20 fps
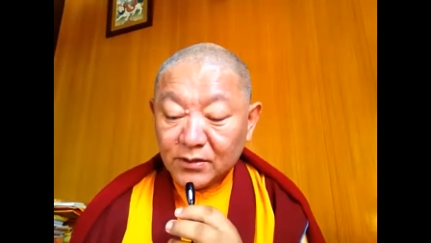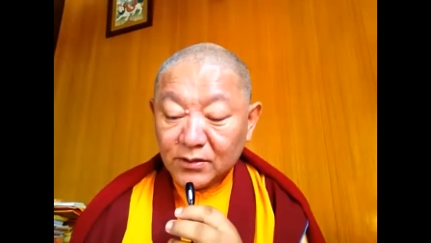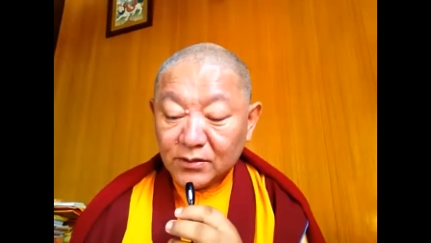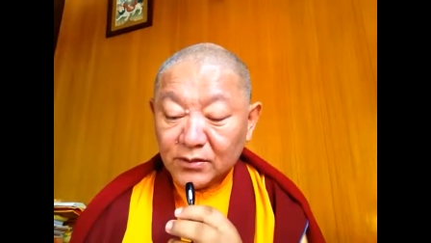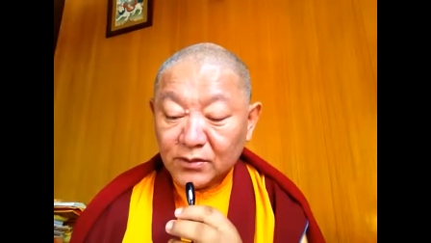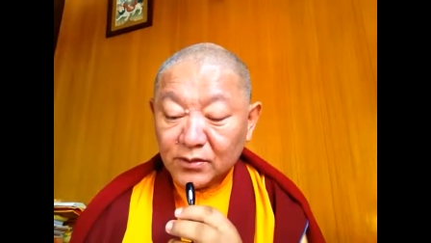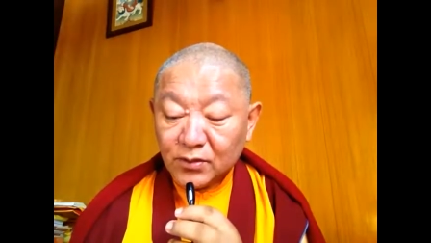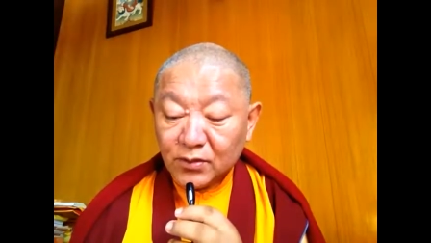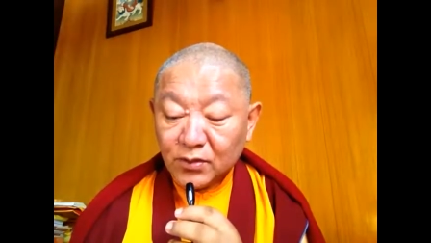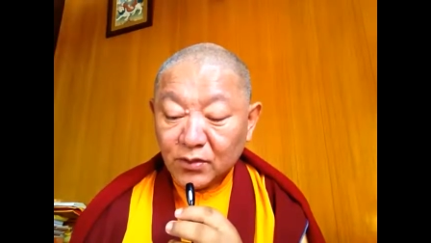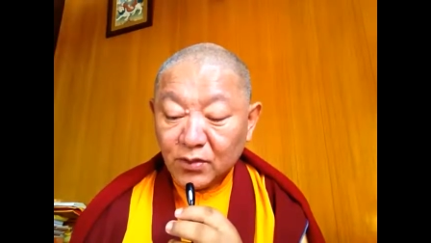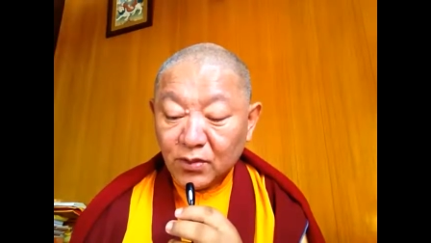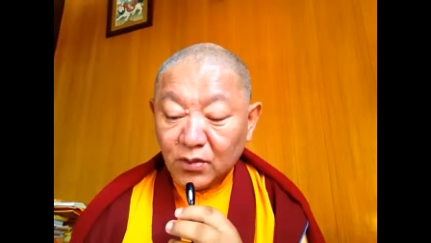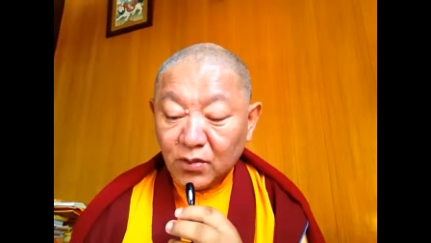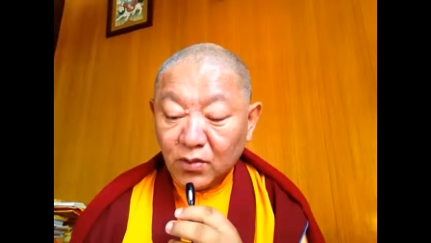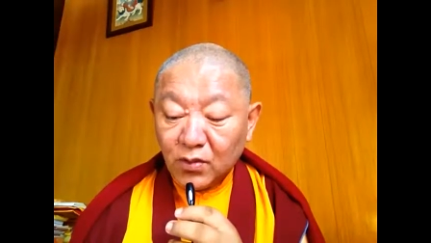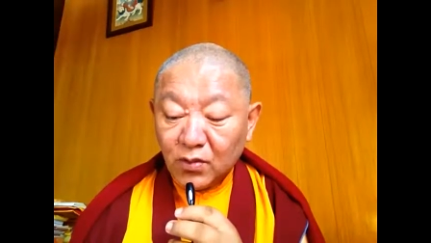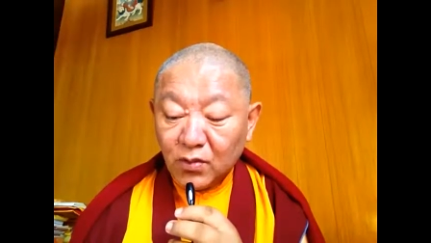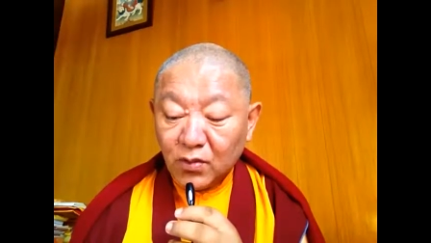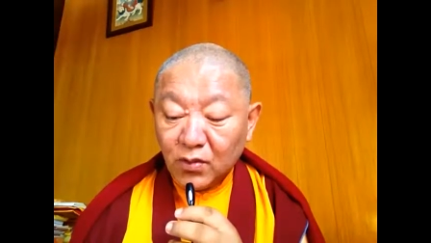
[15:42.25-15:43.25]
So
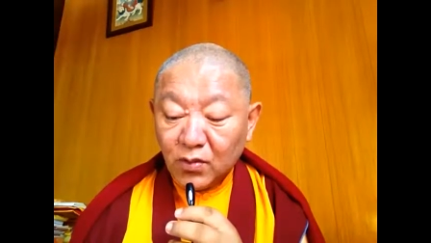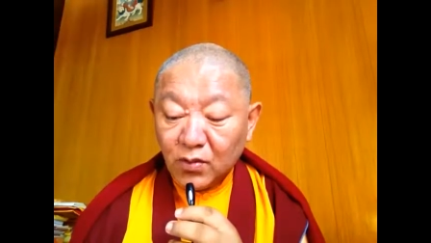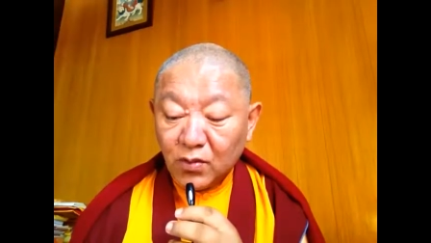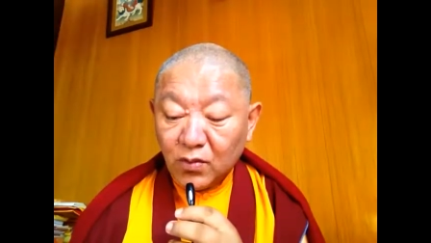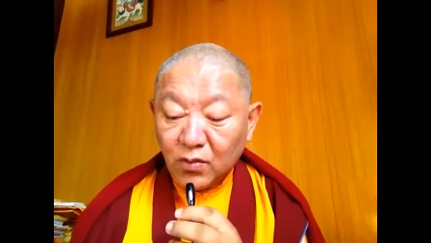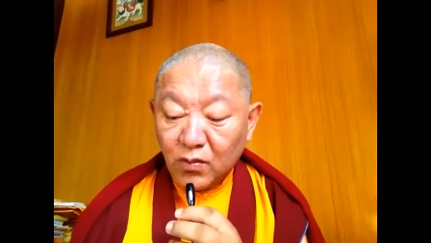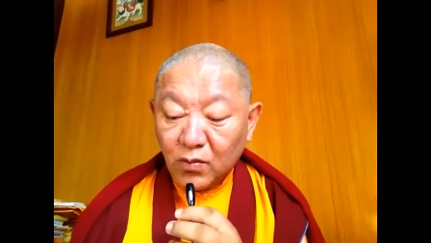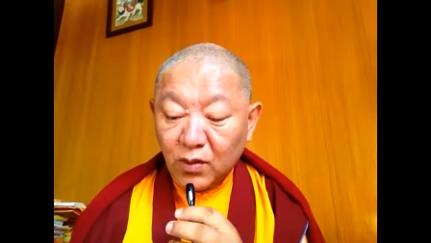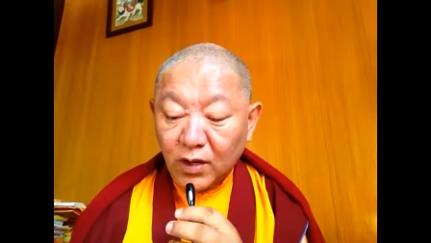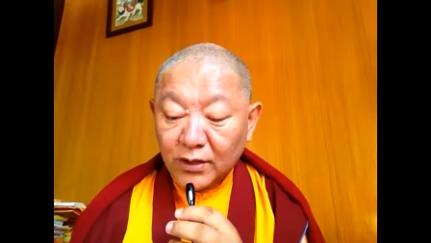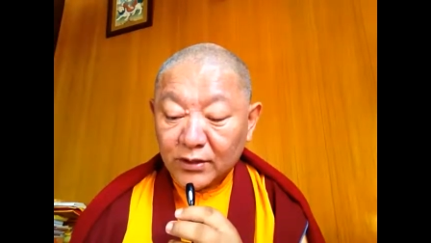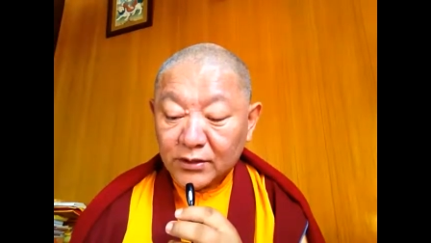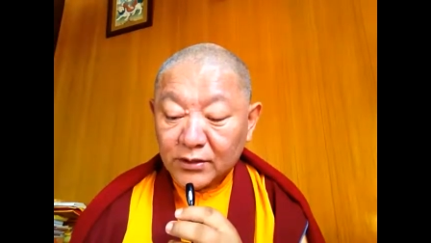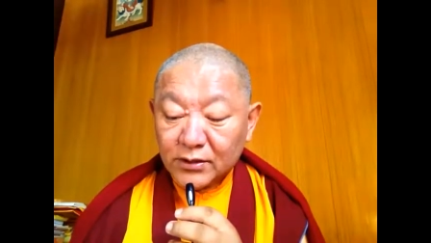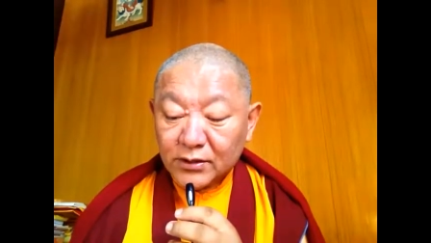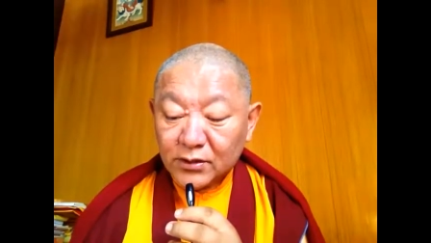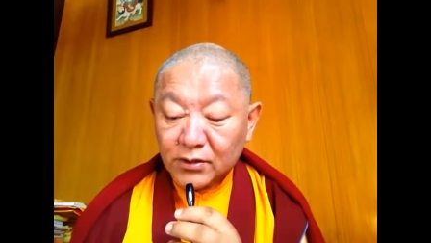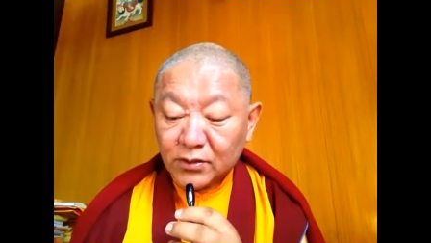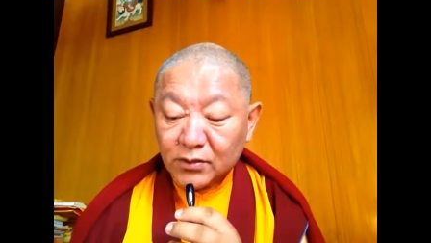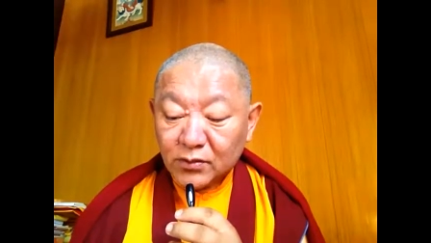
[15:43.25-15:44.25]

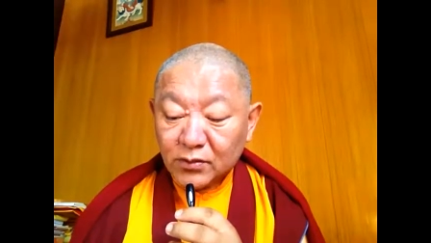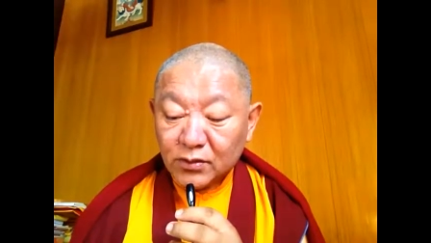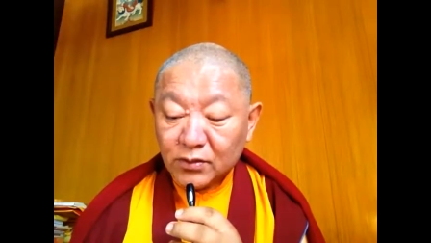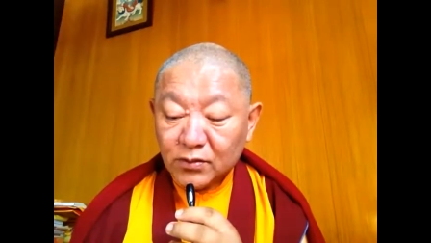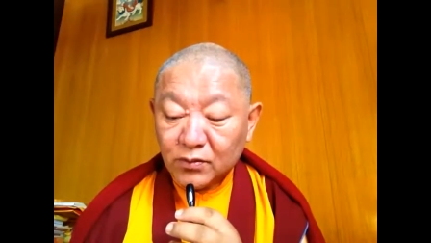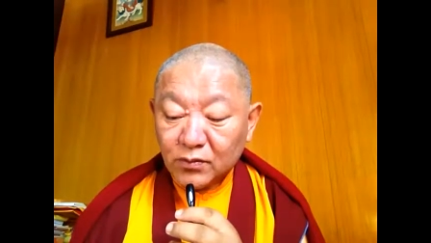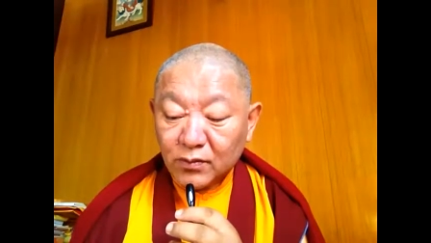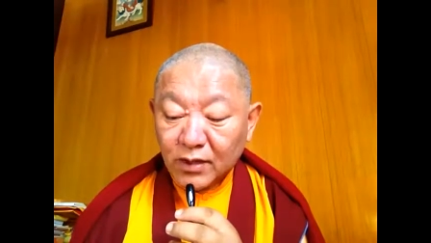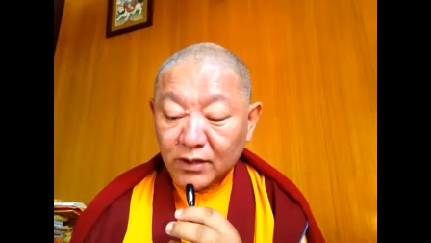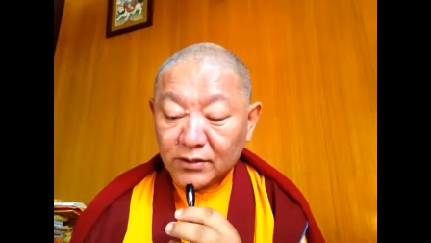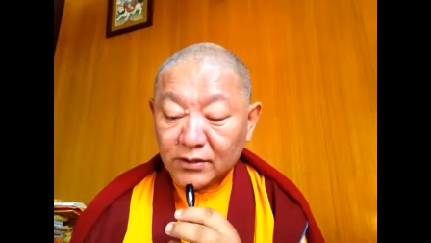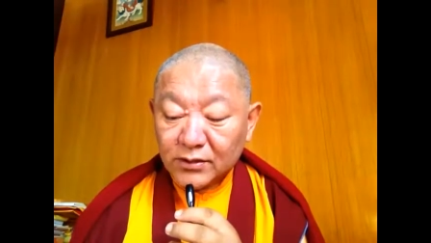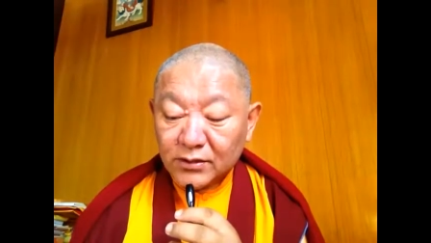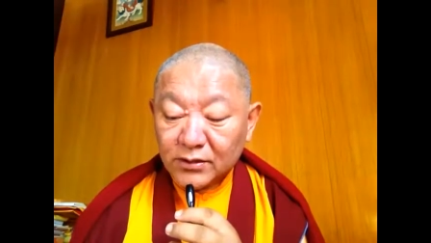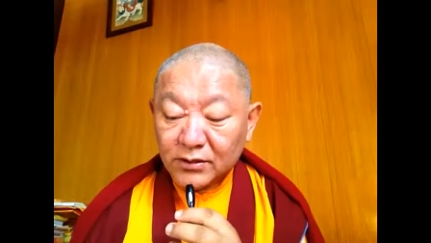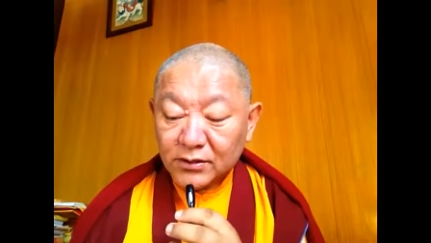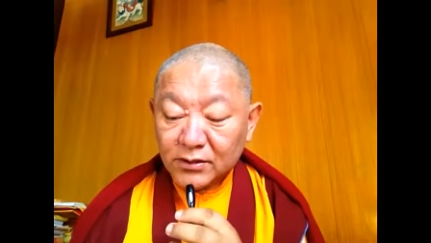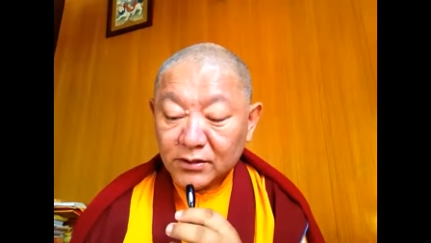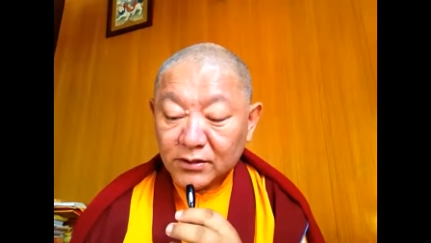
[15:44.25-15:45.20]
what could want?